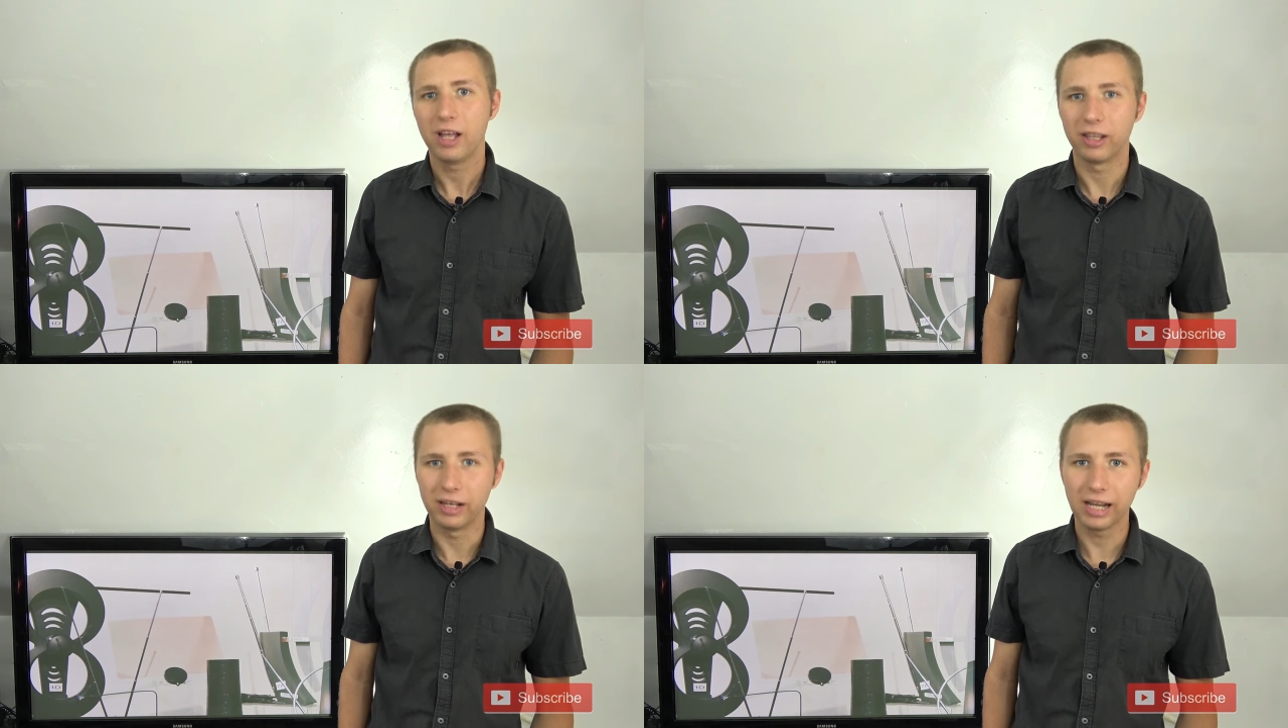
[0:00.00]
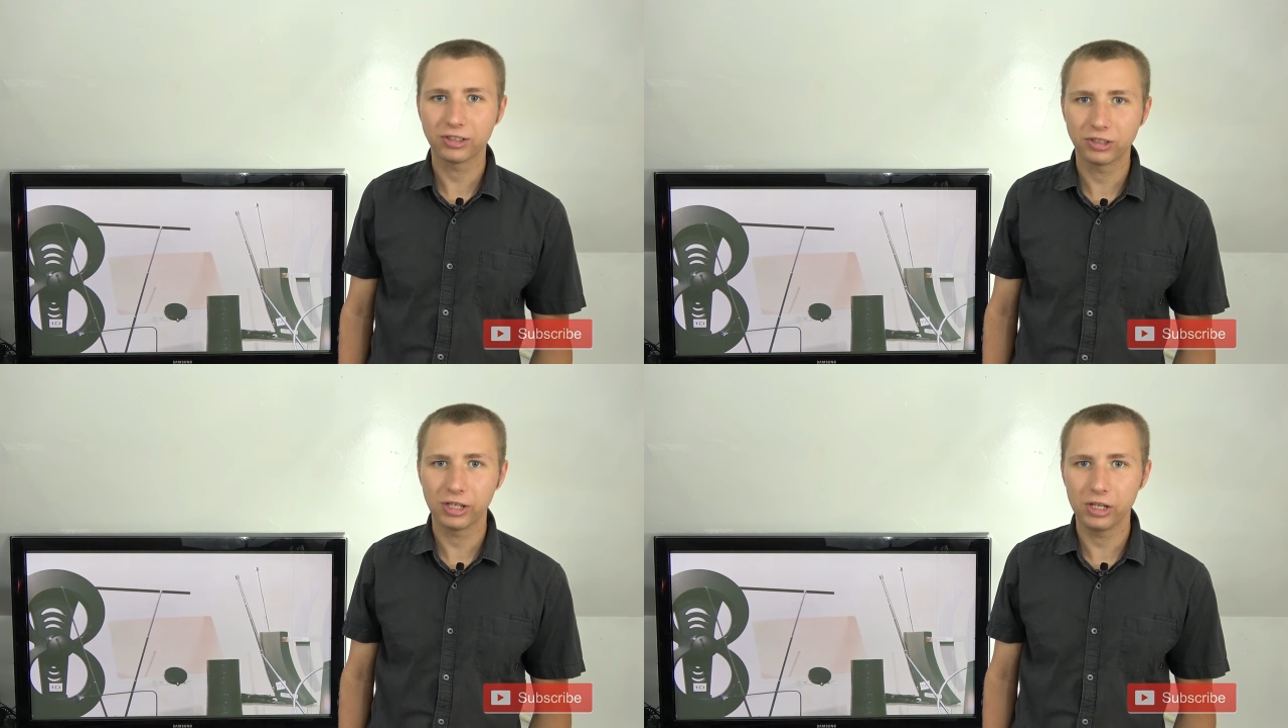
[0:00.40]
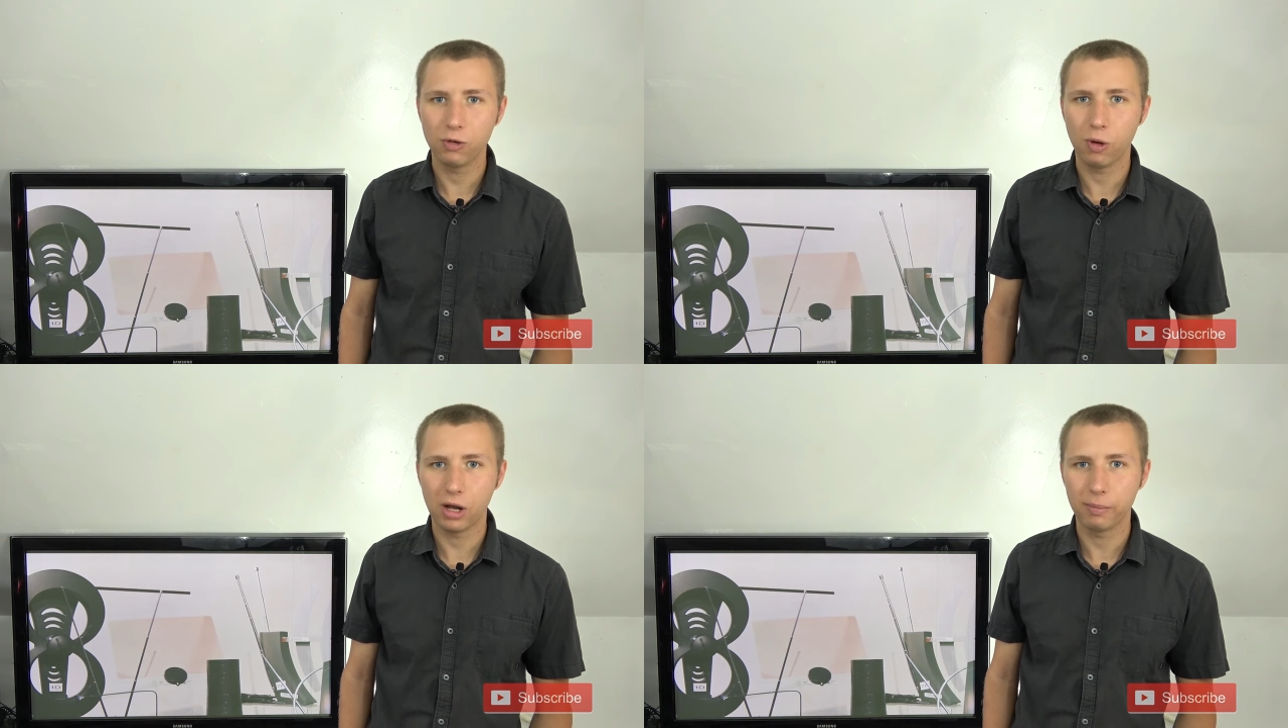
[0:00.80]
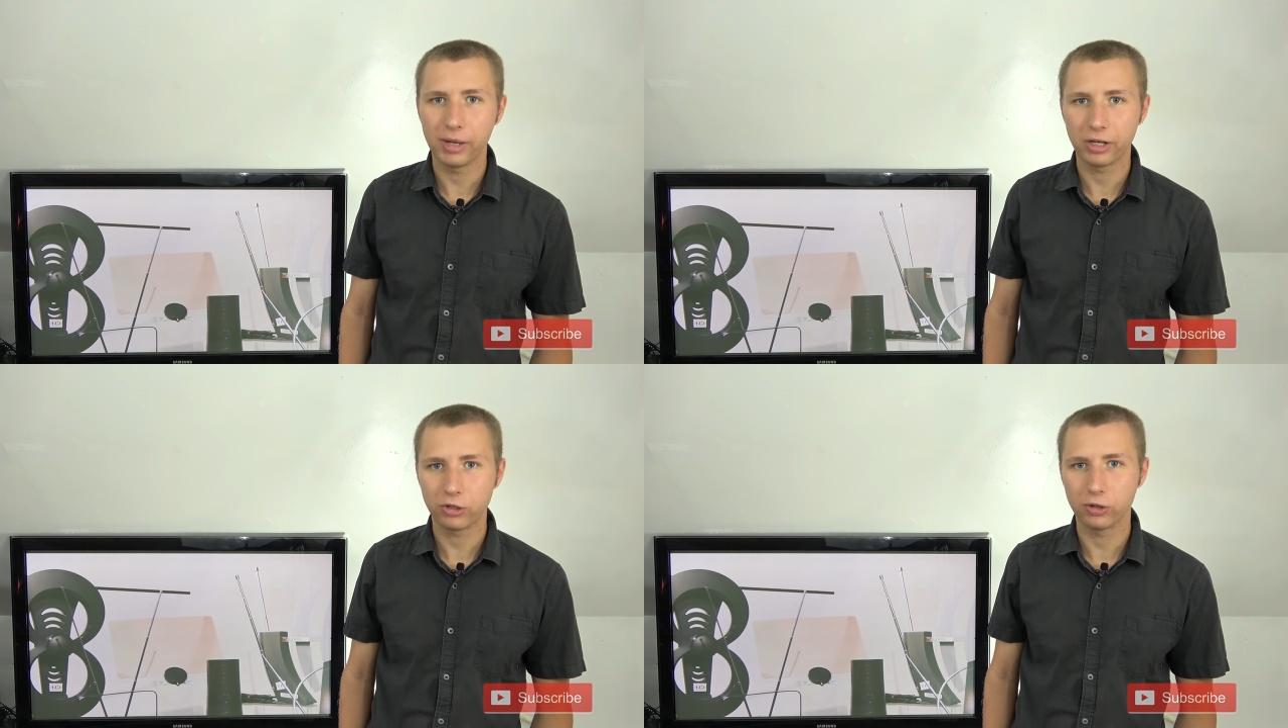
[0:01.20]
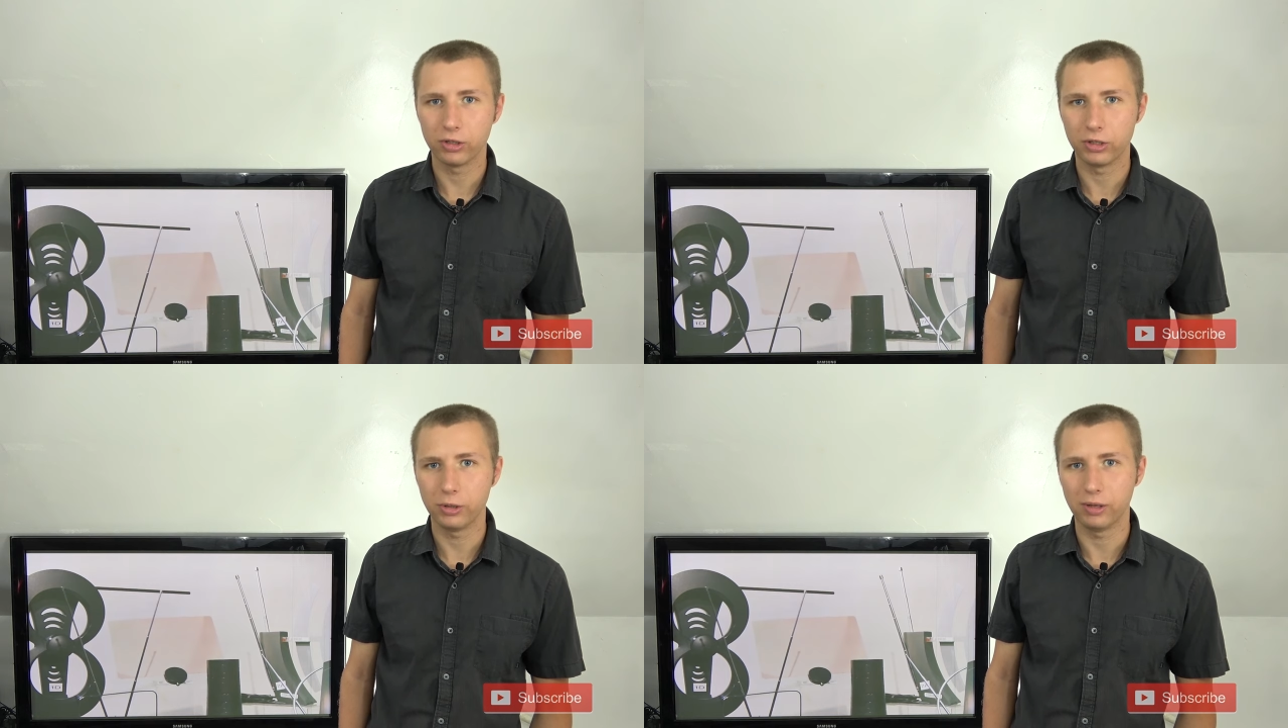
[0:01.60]
the next thing you want to make sure to
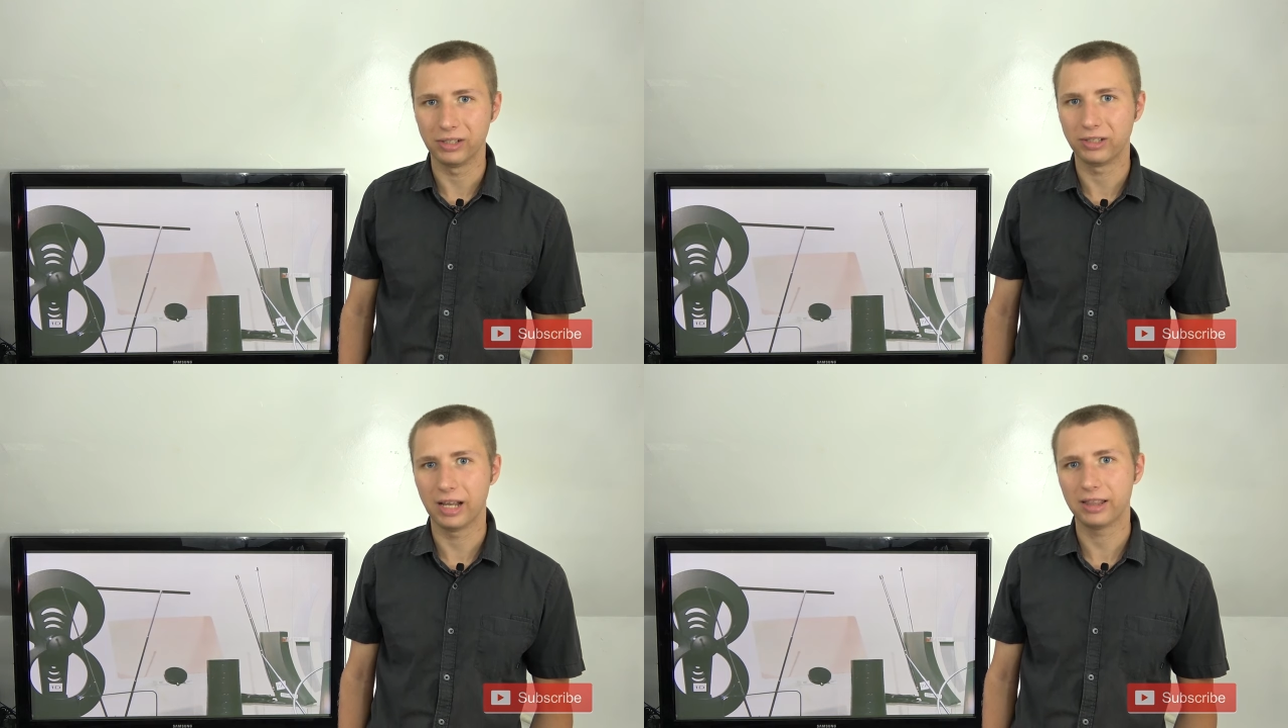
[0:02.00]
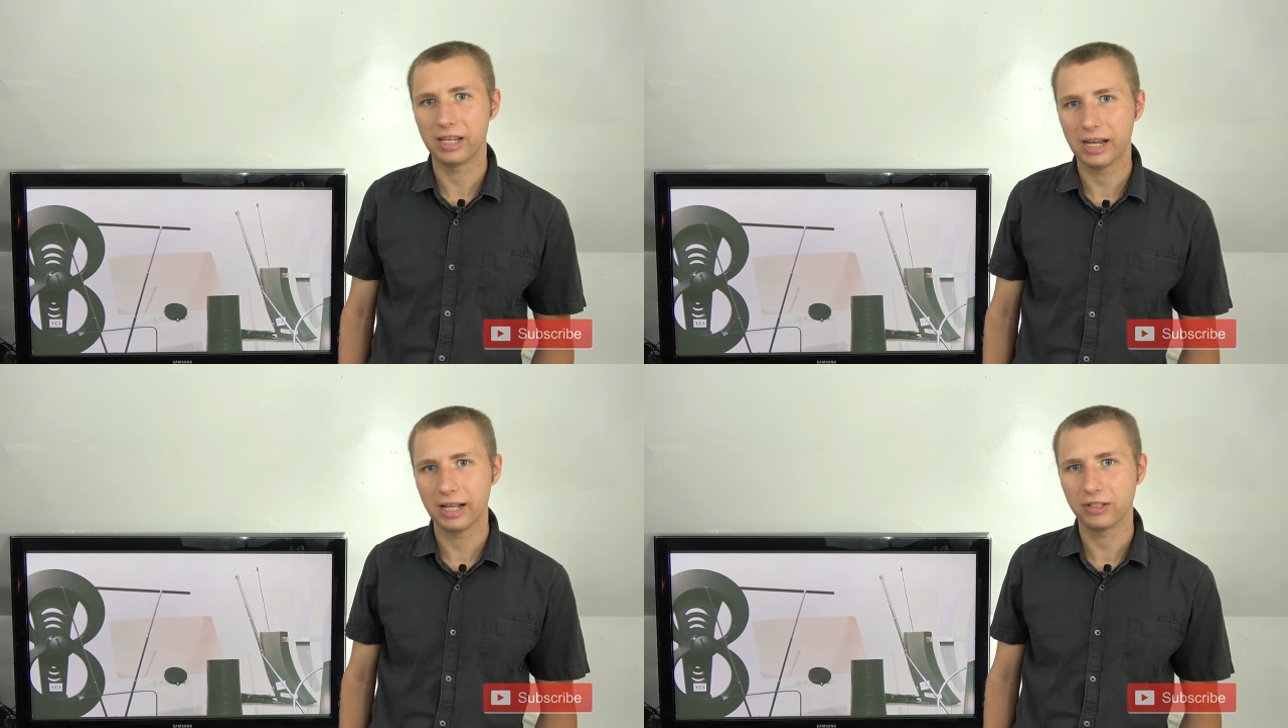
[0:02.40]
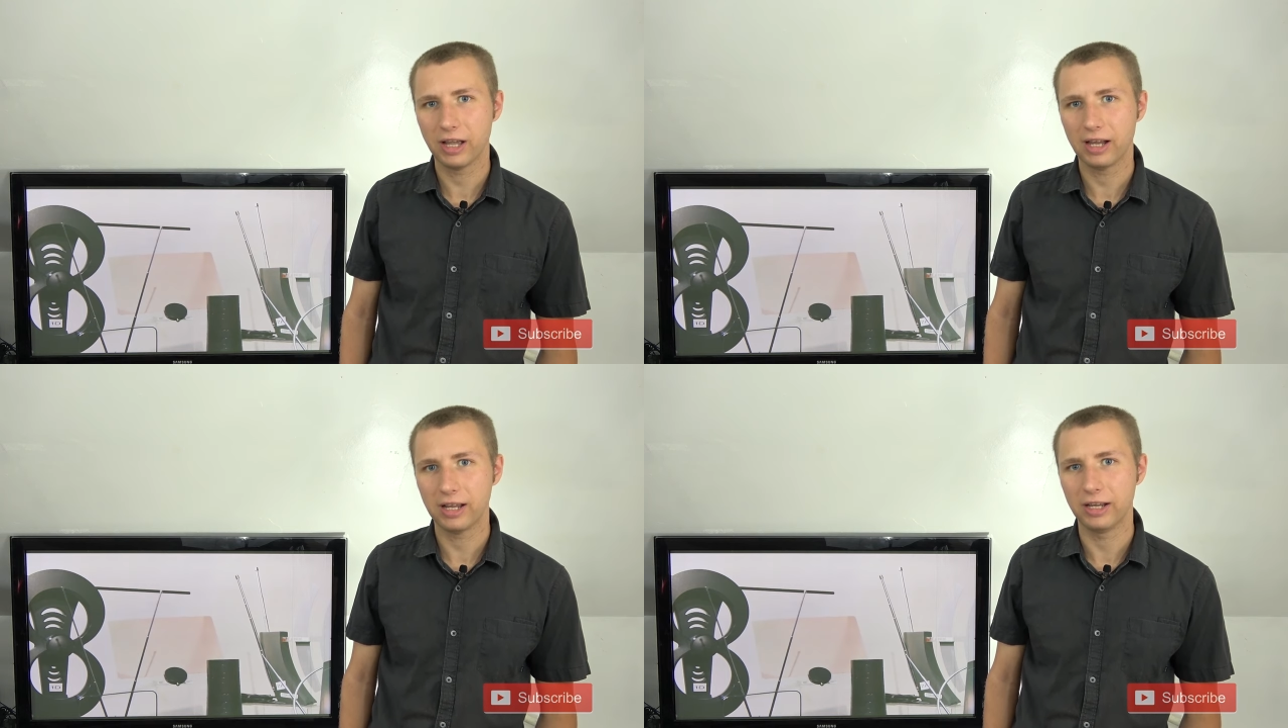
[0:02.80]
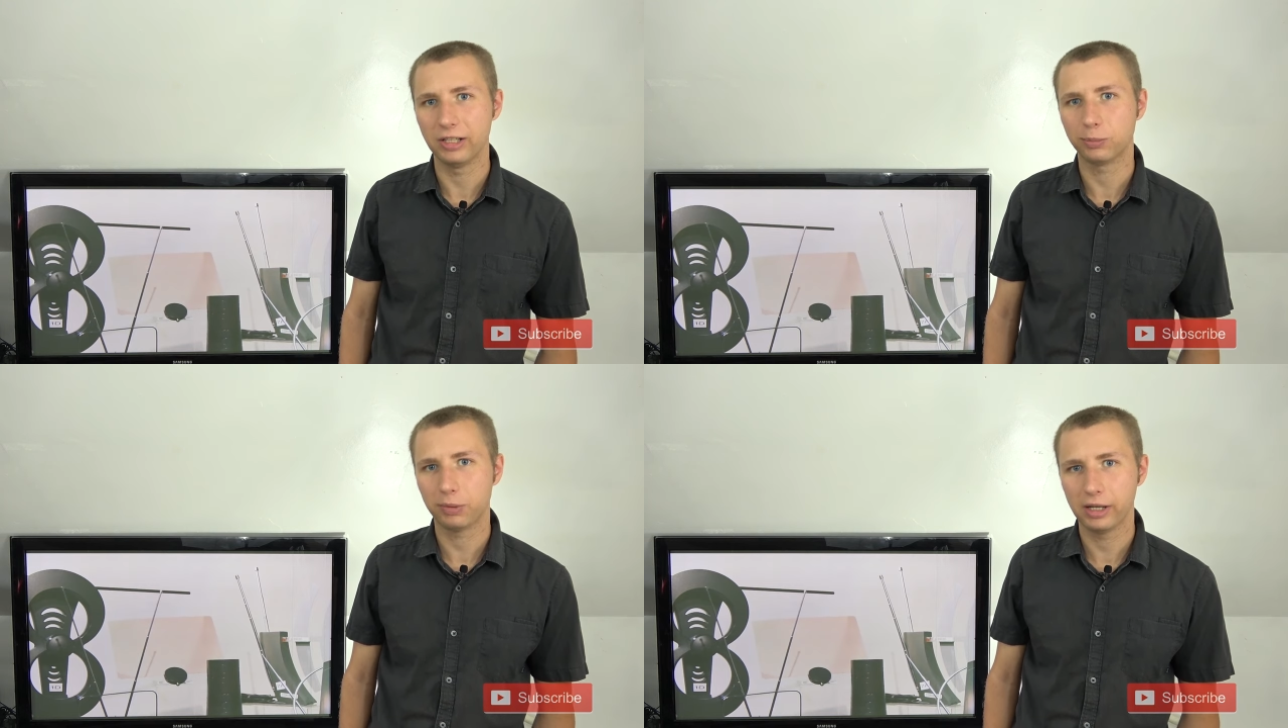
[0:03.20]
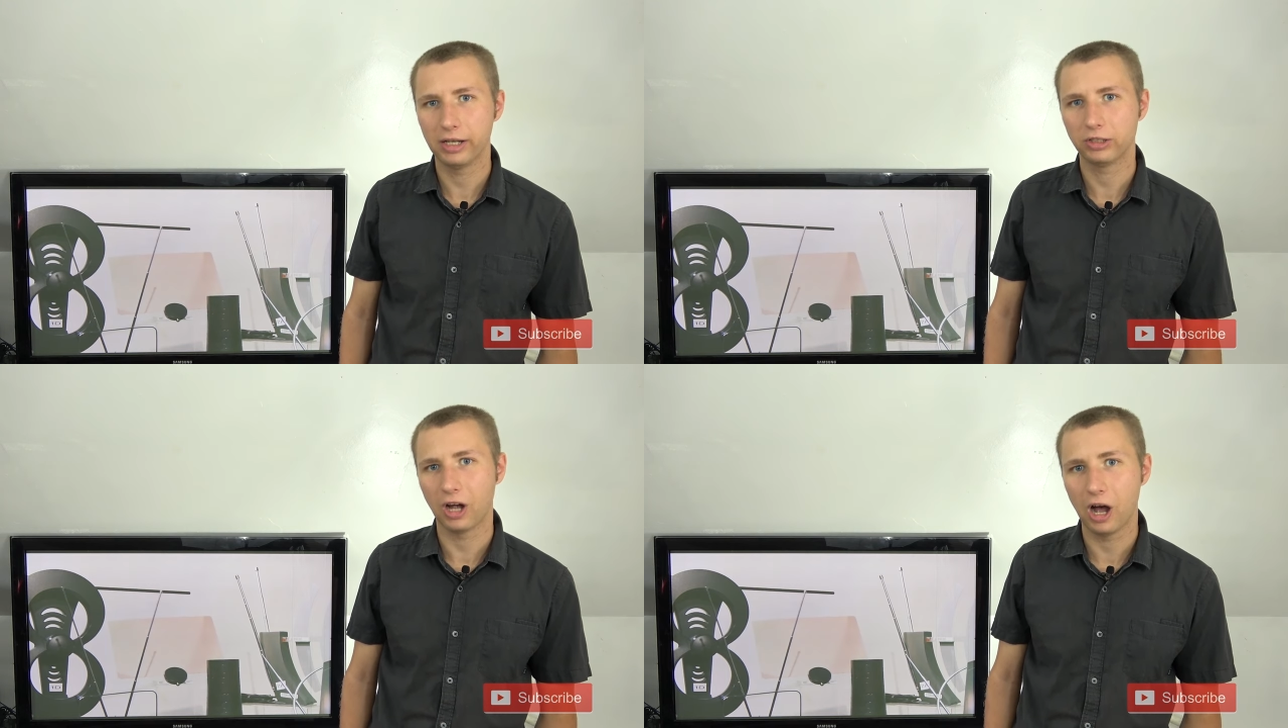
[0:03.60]
do is that the antenna is placed